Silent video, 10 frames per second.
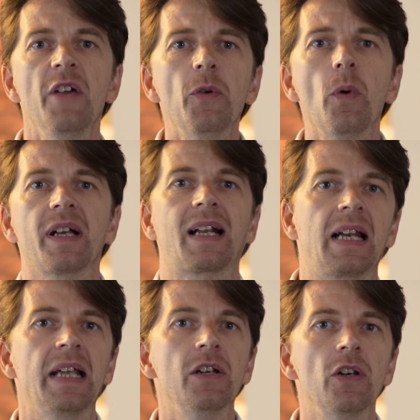If you want a
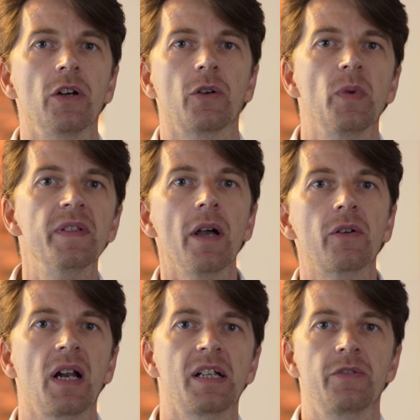clean look with no
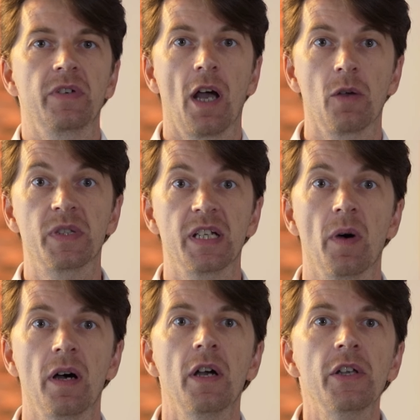clutter in your home
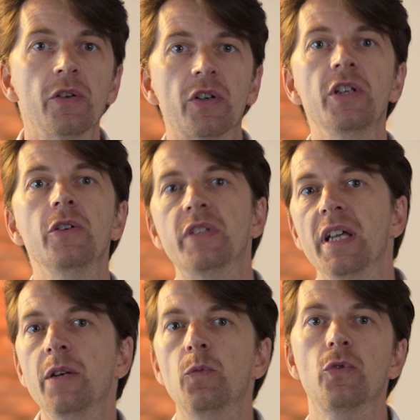cinema, you can use
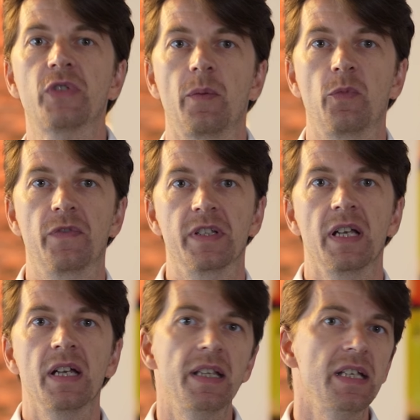in-wall subwoofers.
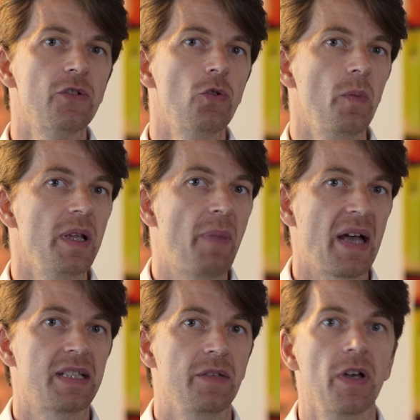These are normally
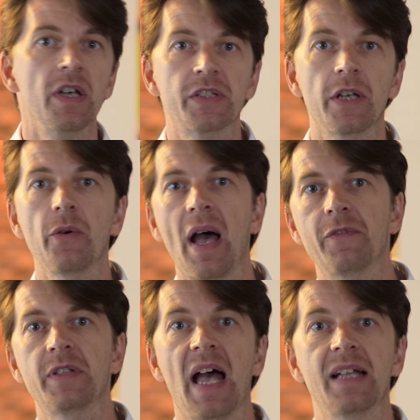passive, so you'll
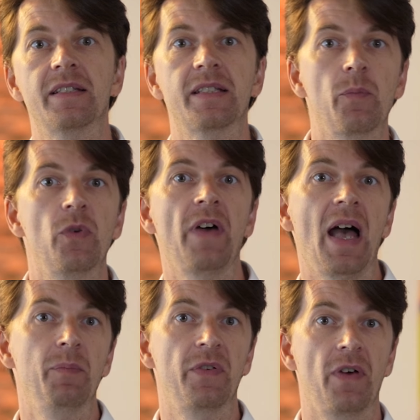have to add subwoofer
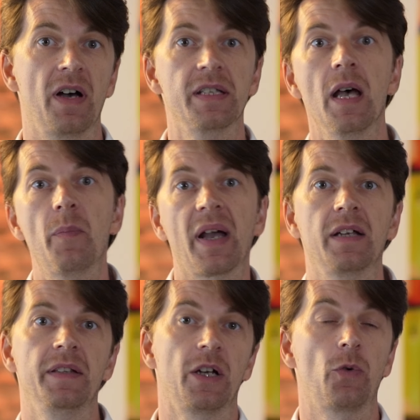amplifiers back
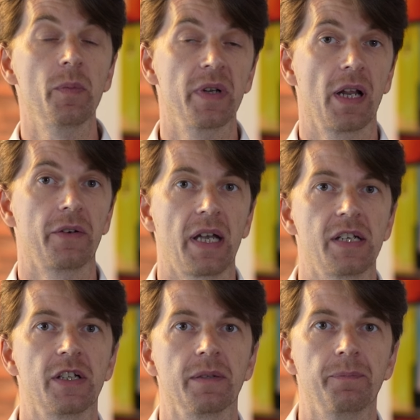at the equipment
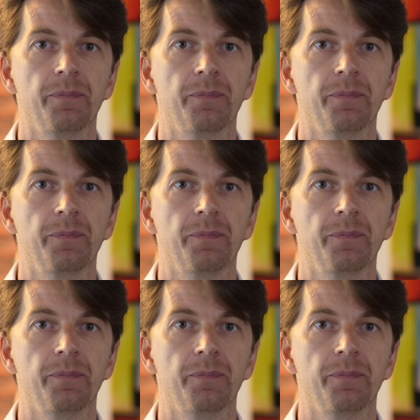location.